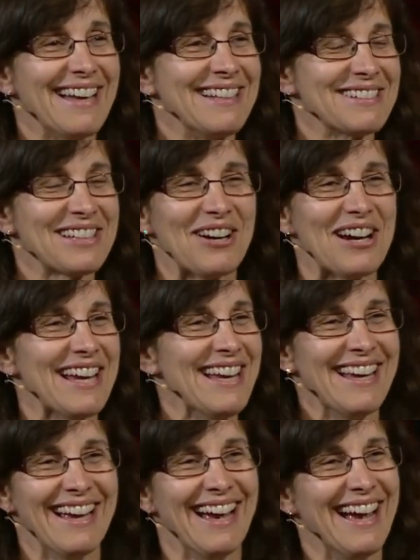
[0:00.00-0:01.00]
I'm sorry,
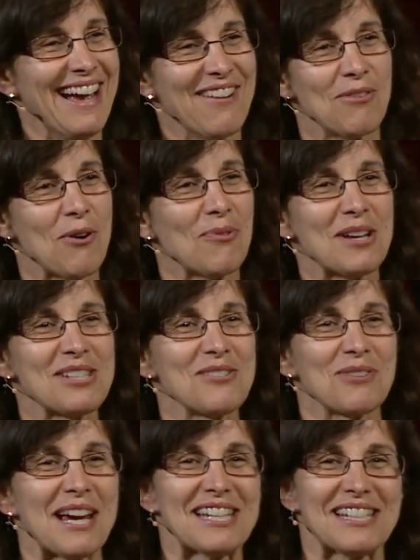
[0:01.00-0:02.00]

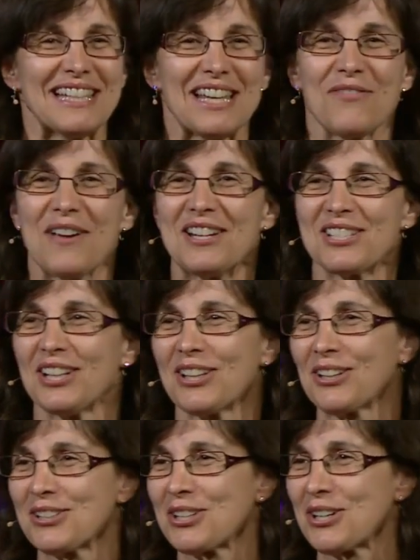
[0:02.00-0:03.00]
wasn't raised in the
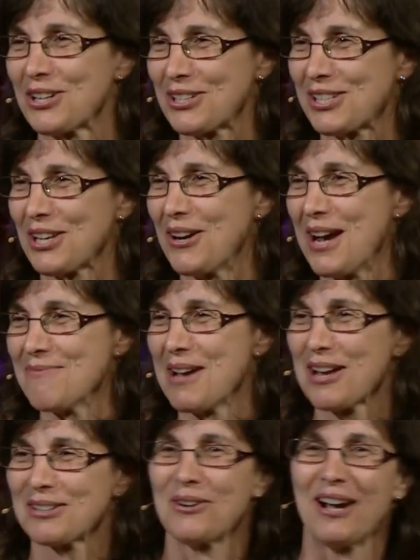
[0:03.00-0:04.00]
evangelical church, so I'm
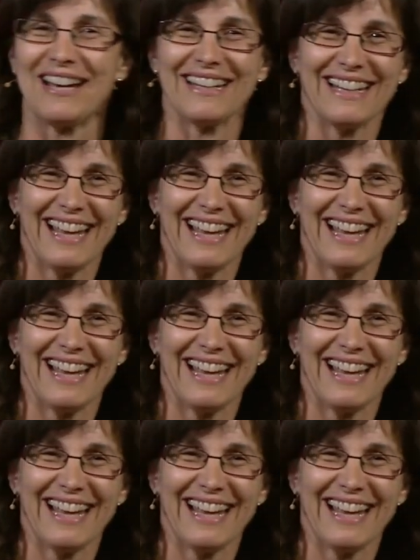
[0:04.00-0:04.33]
not quite.